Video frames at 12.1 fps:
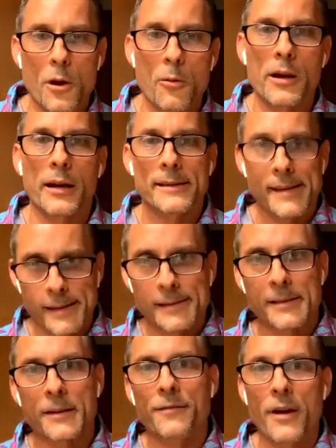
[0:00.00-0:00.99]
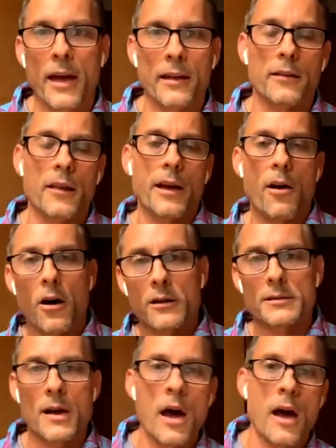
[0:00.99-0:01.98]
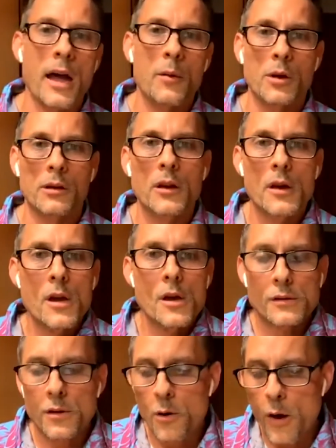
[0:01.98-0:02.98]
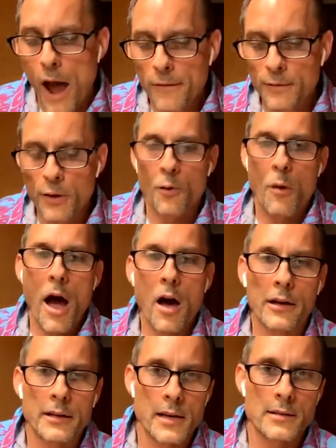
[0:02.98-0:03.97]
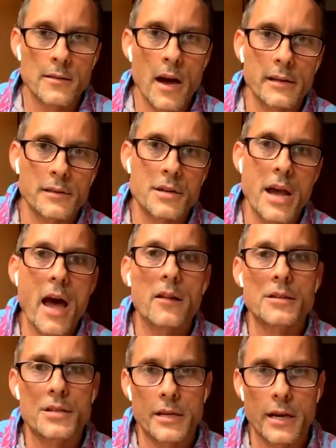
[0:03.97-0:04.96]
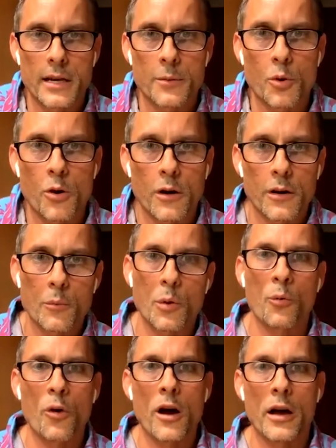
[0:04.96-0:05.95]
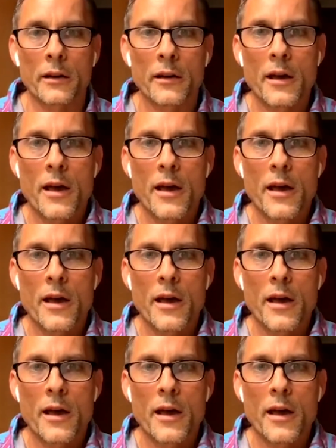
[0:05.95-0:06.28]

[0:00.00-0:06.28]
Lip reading: a decent event like all the time. And so after a while, it's not as challenging anymore, number one.